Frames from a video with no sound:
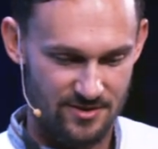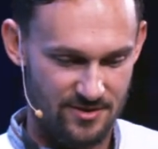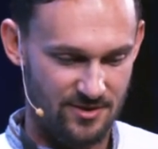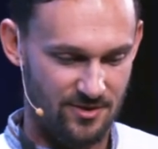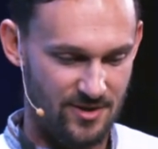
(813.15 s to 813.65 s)

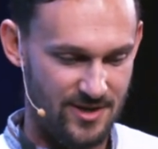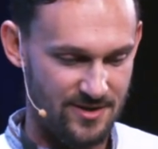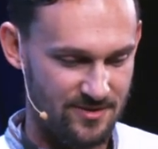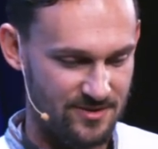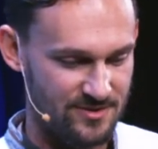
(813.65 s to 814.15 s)
All right.
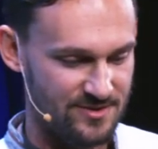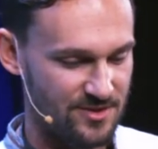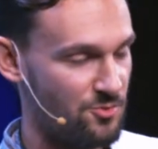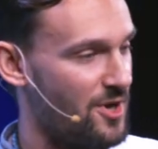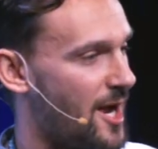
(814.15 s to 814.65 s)

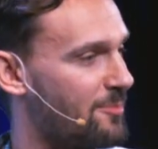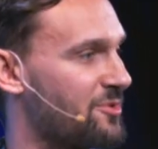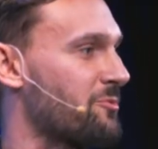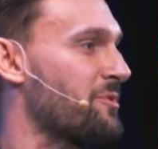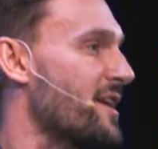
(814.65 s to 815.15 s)
So what
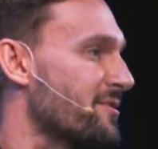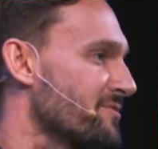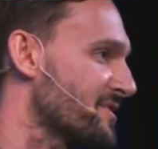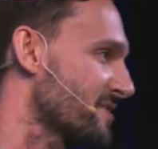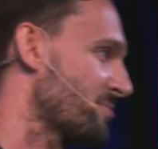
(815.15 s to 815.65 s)
happens when we have
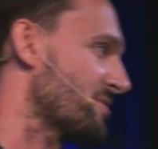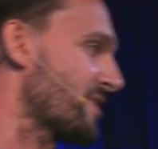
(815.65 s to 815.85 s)
like something